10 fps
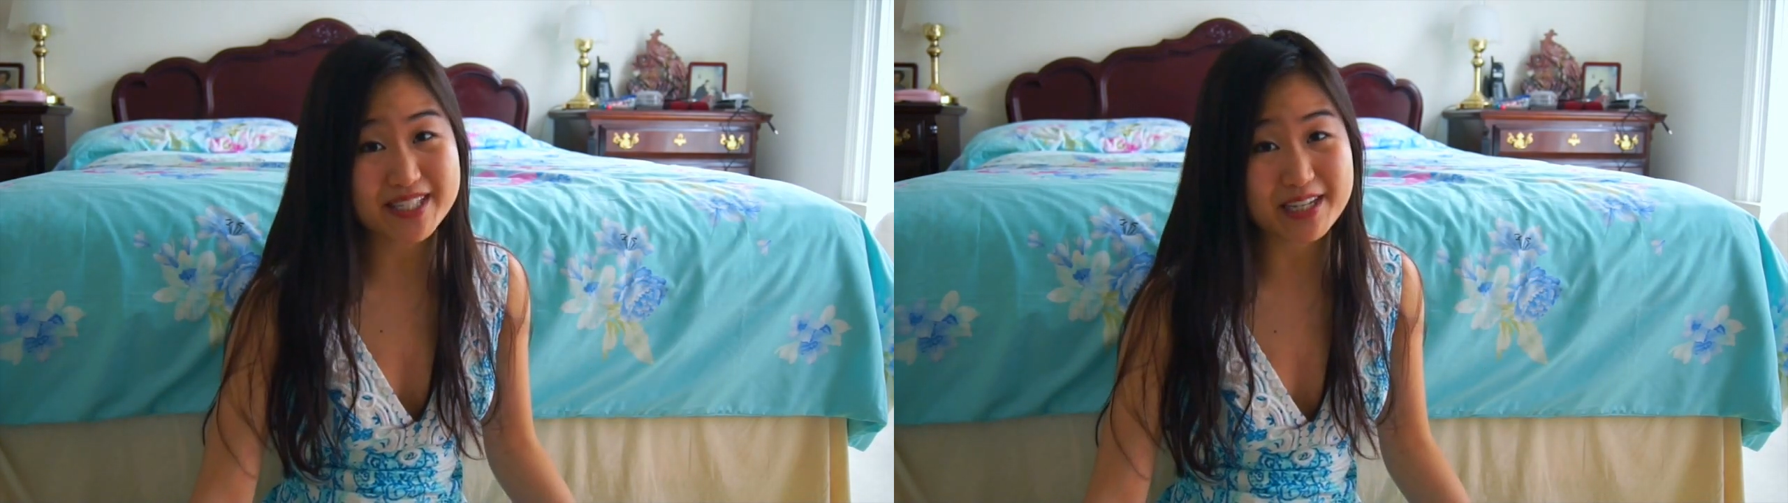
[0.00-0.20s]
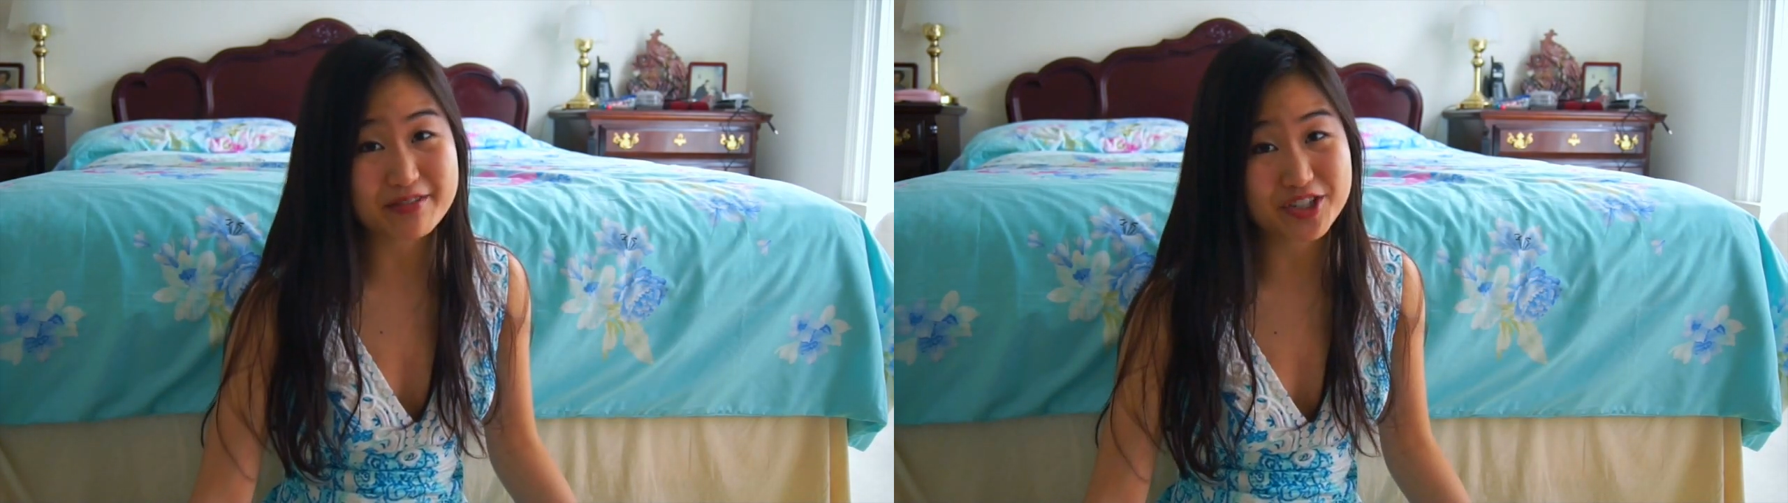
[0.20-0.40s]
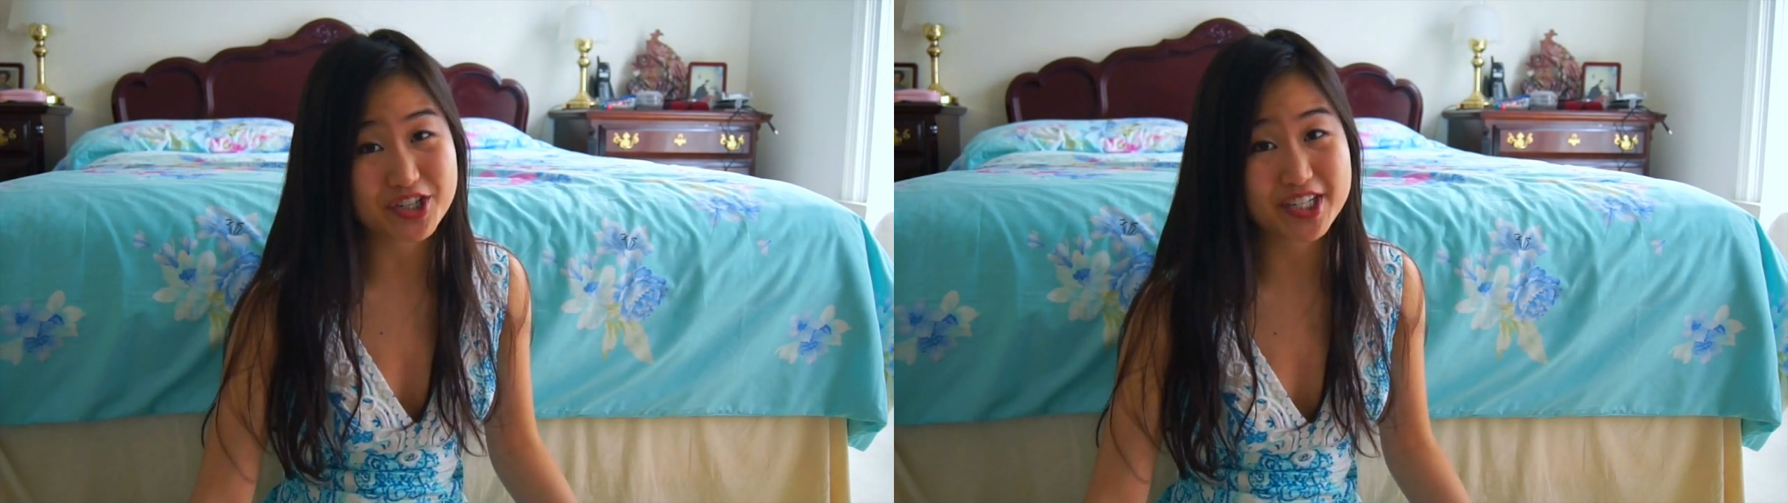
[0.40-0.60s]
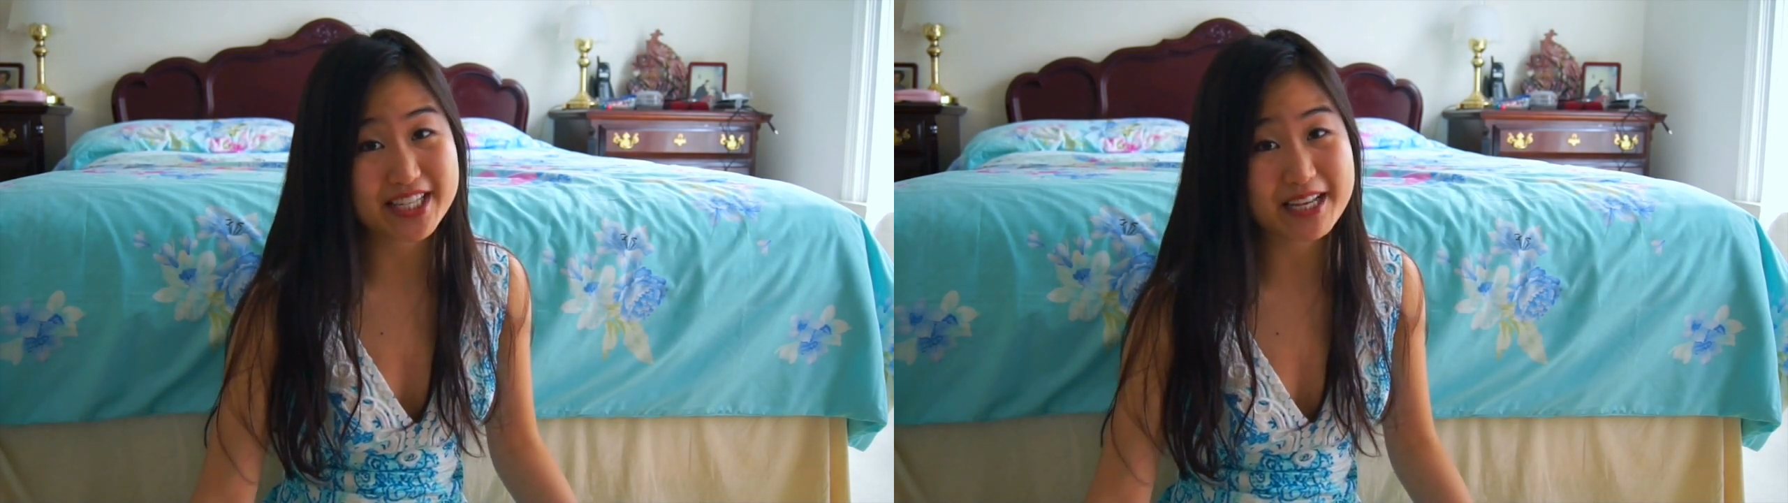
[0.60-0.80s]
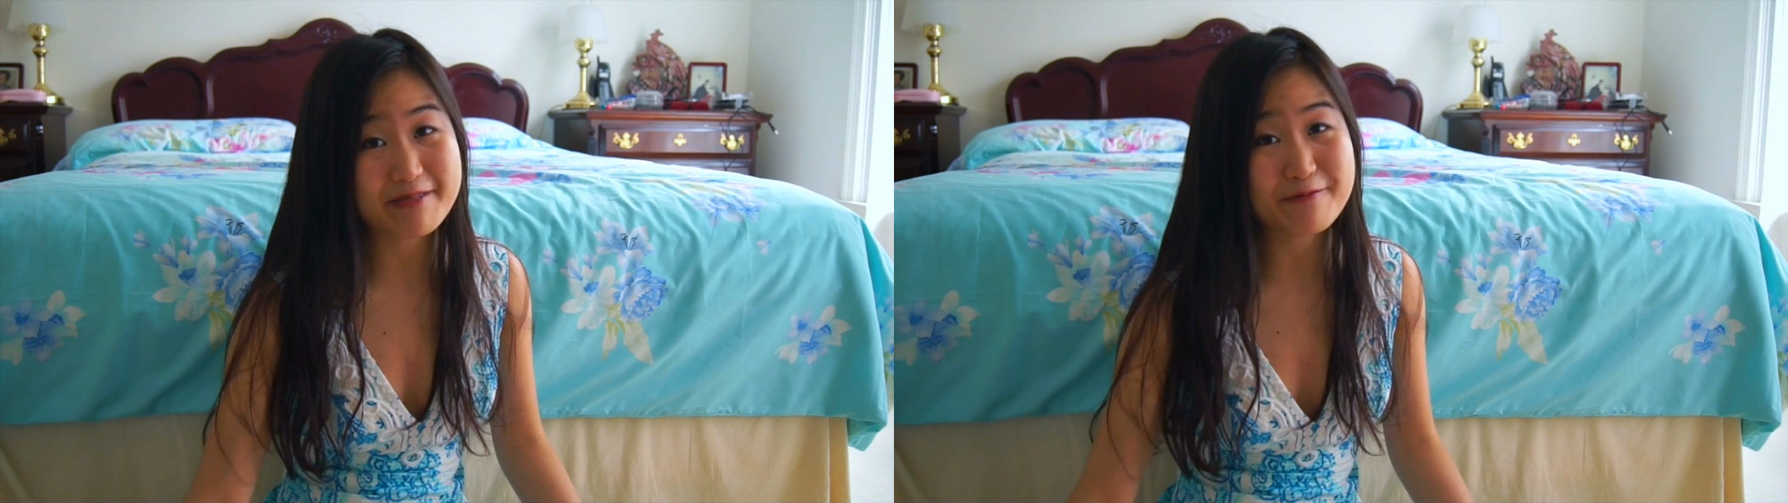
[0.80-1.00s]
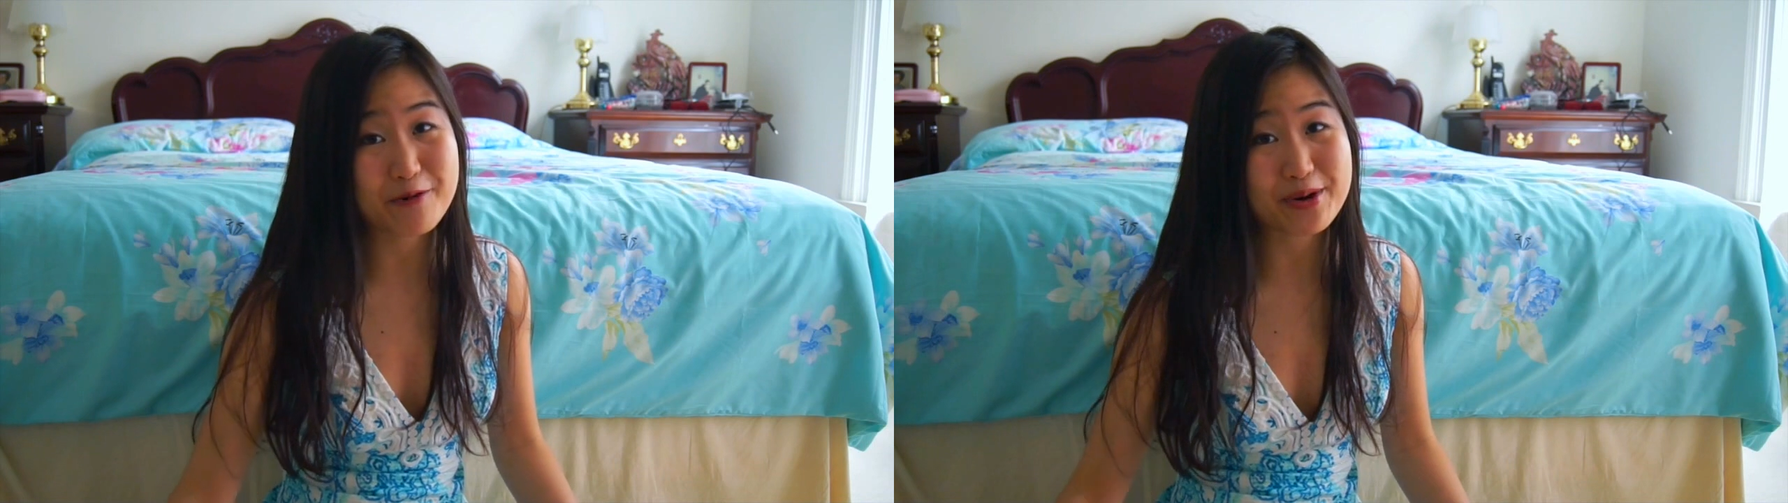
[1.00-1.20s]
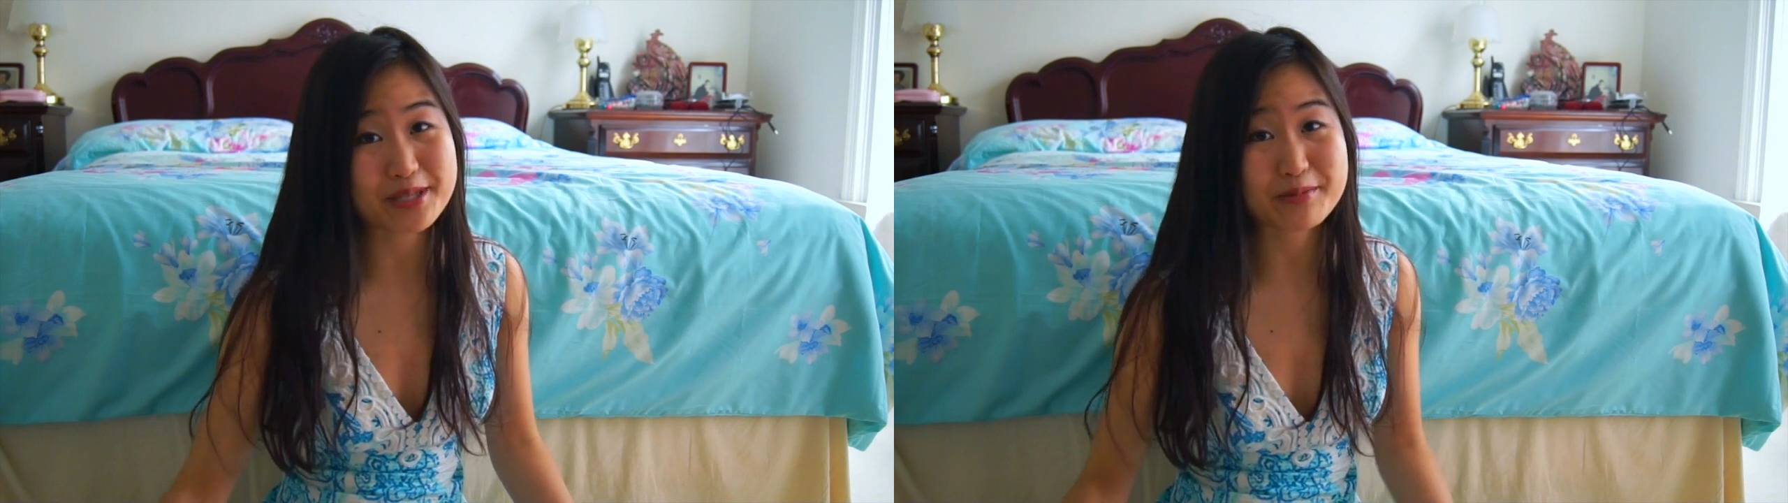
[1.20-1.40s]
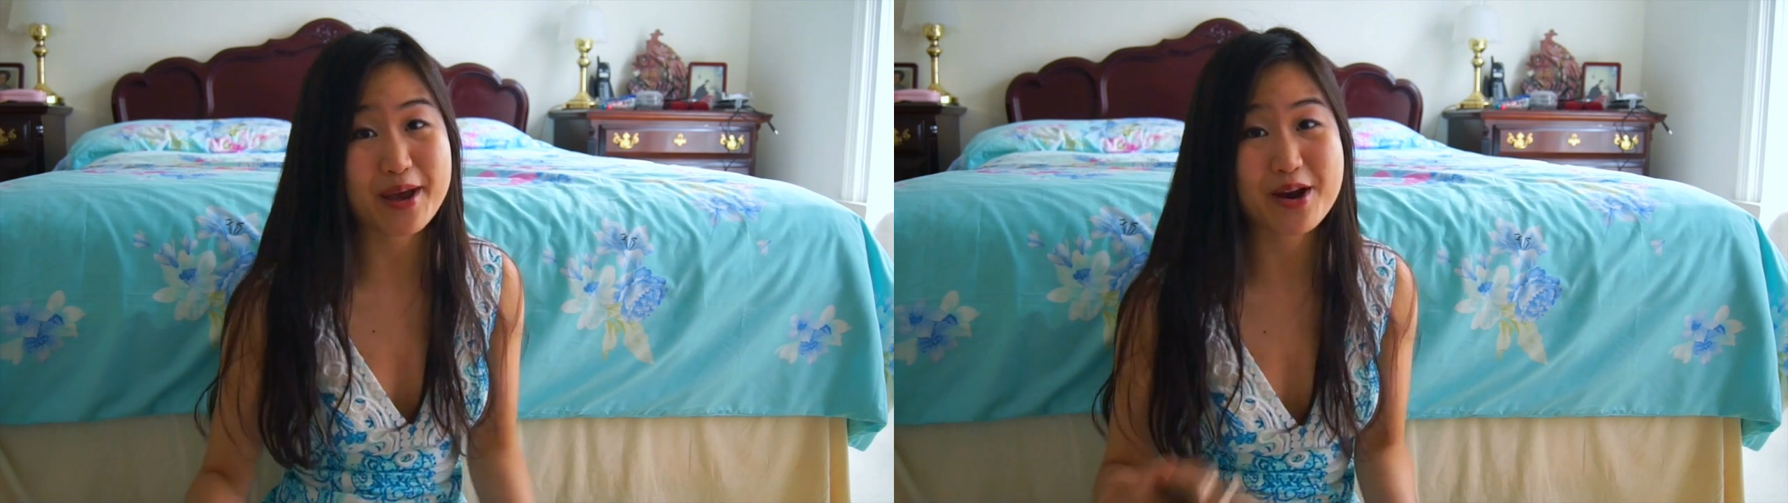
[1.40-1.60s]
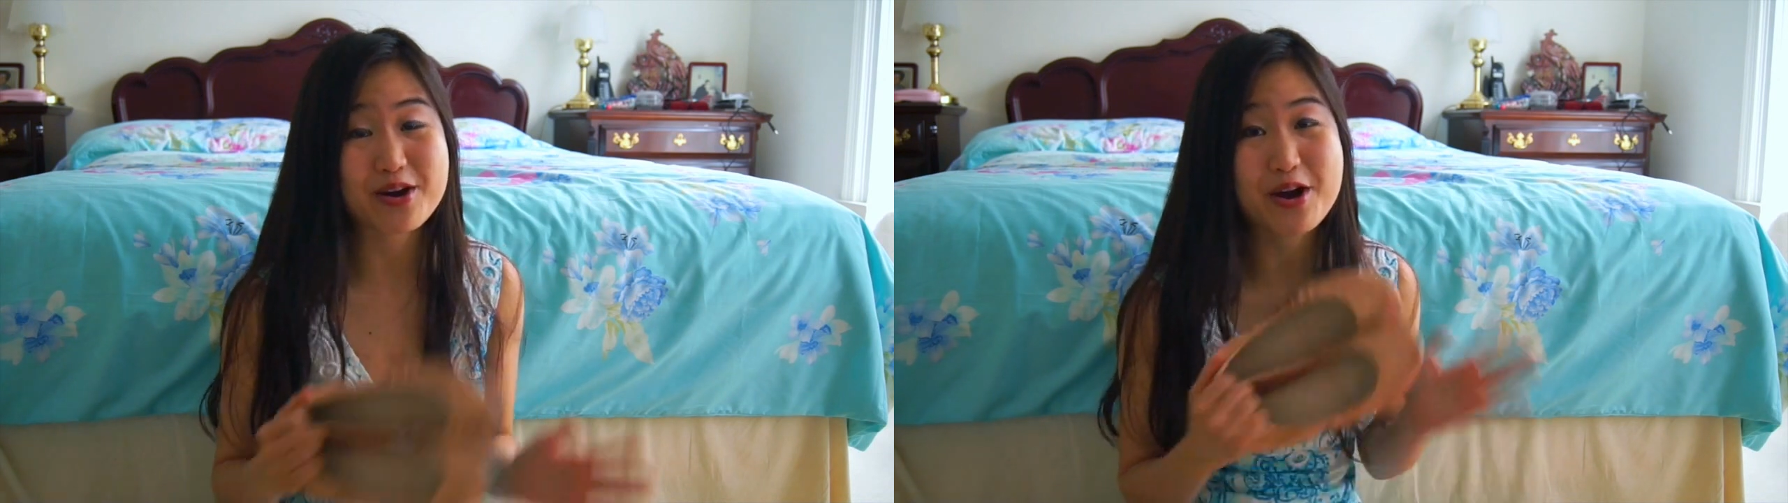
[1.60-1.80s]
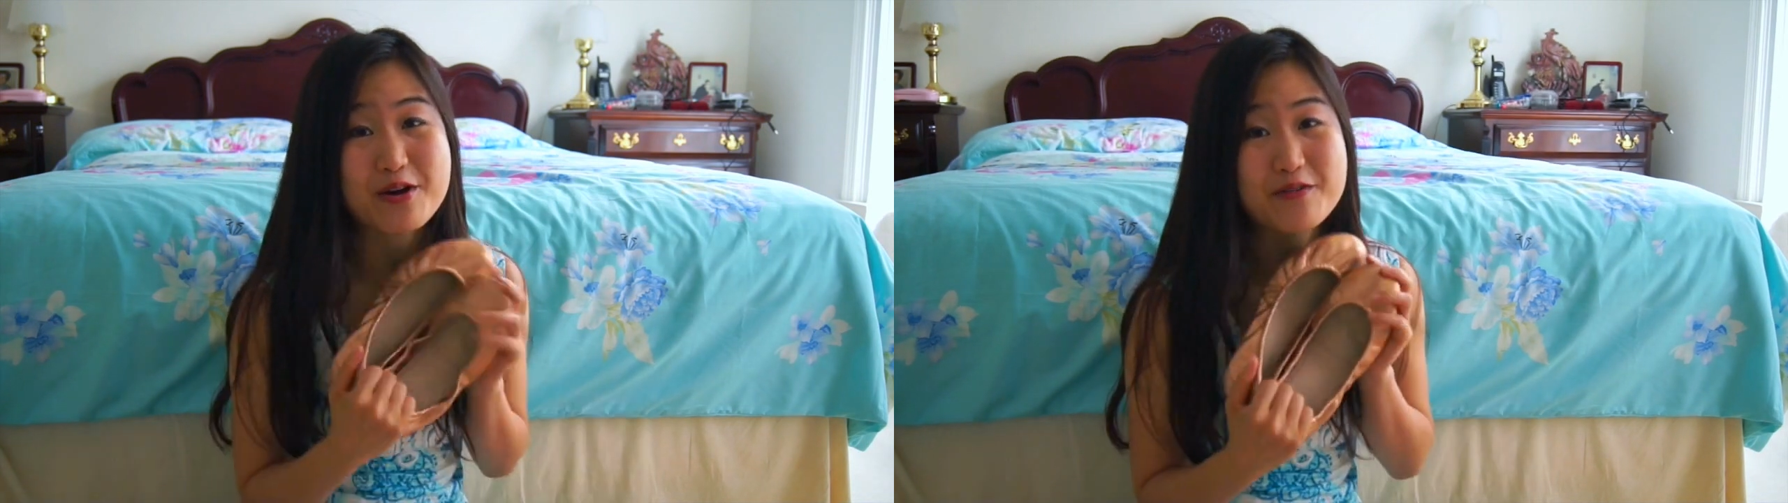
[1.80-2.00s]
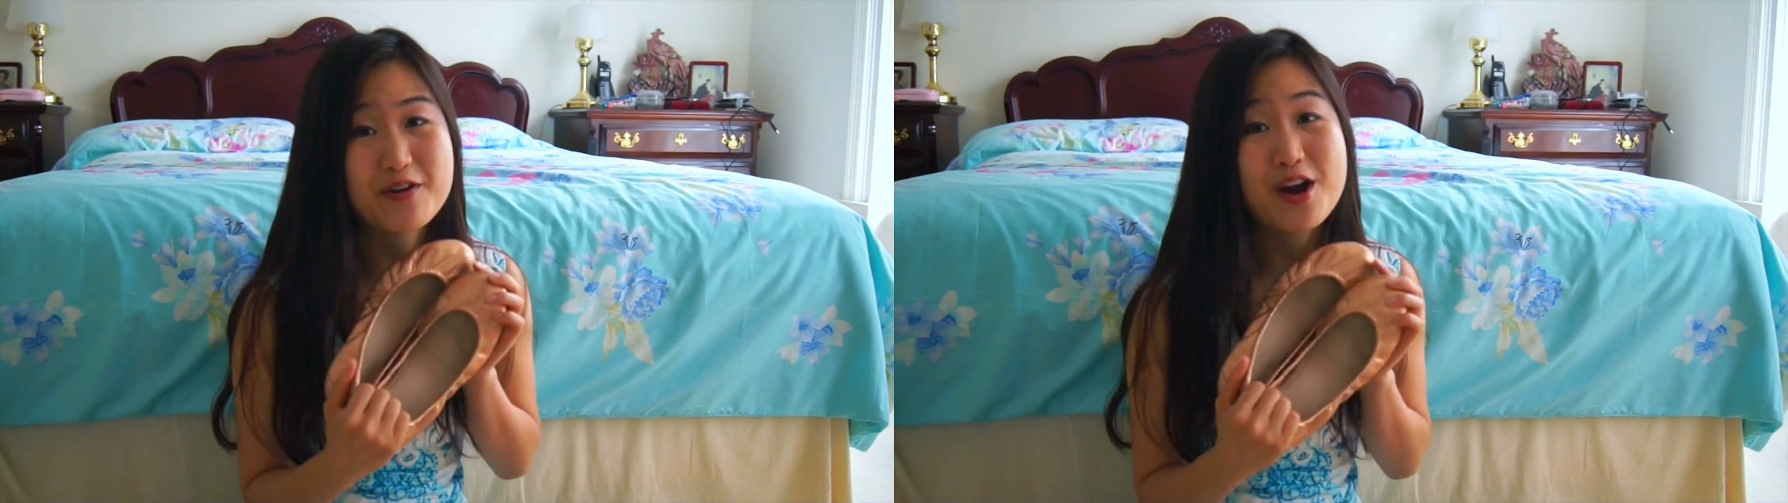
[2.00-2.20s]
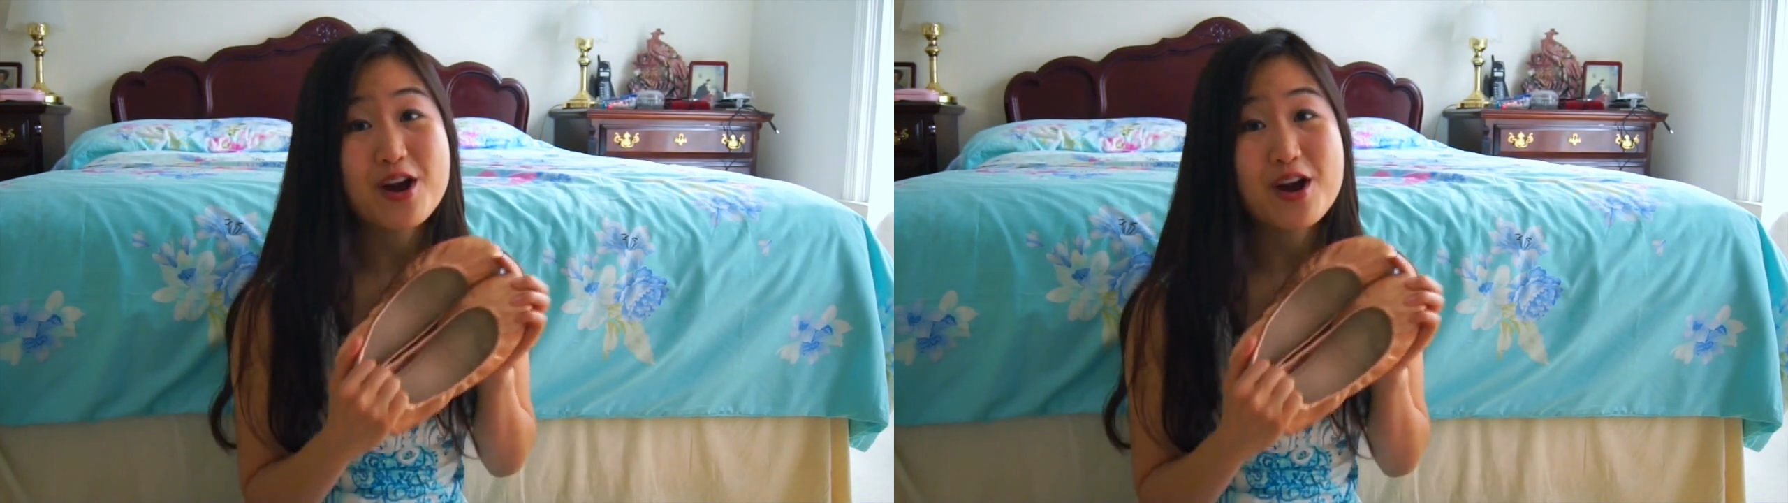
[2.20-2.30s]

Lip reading: instead of returning them for this pair of